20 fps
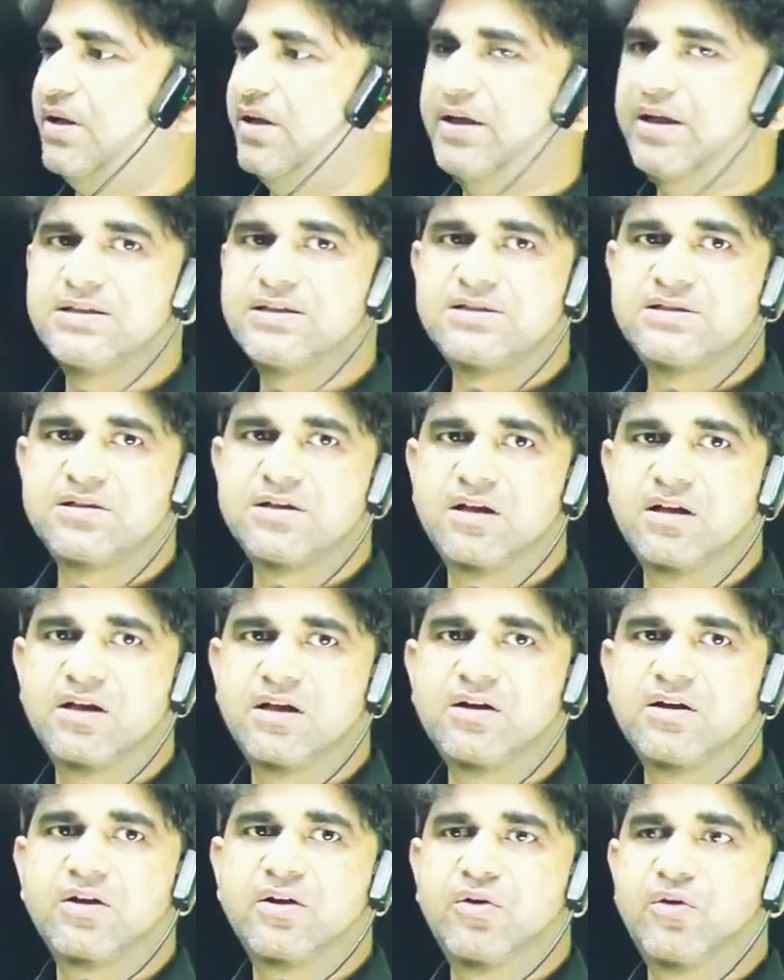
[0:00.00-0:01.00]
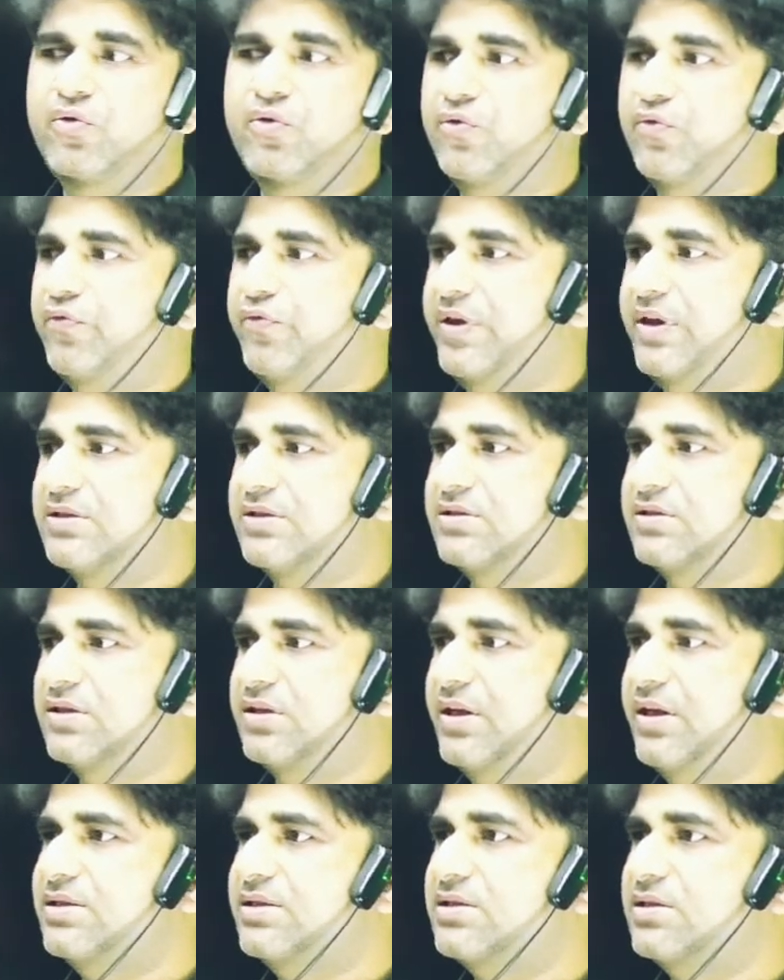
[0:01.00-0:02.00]
Its color fades.
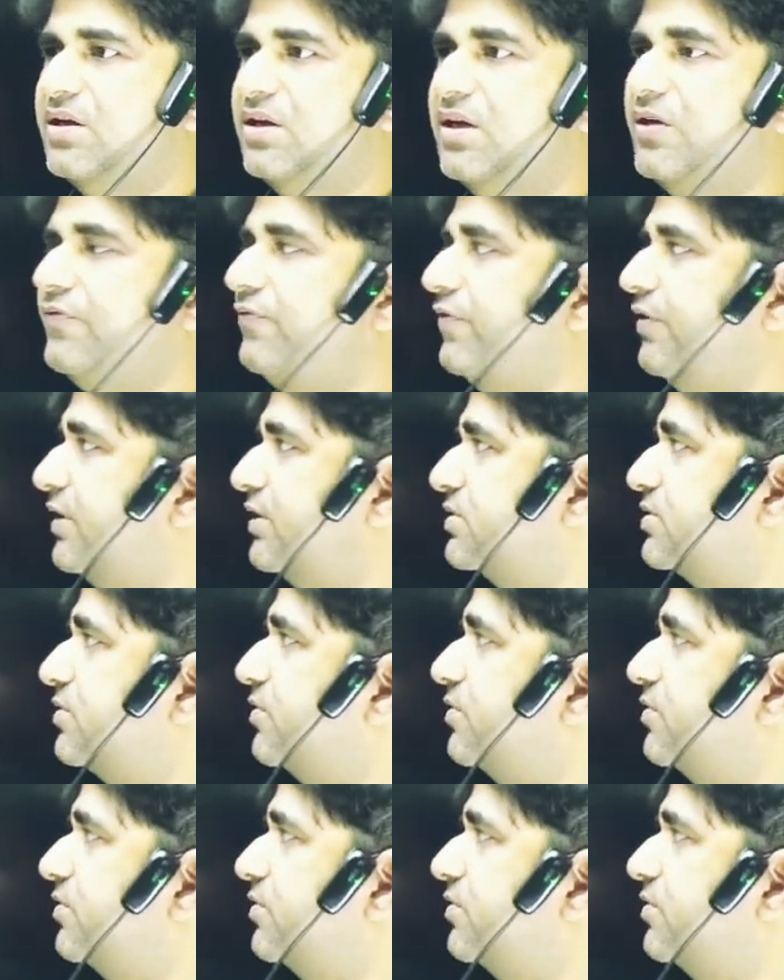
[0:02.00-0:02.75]
Its color fades.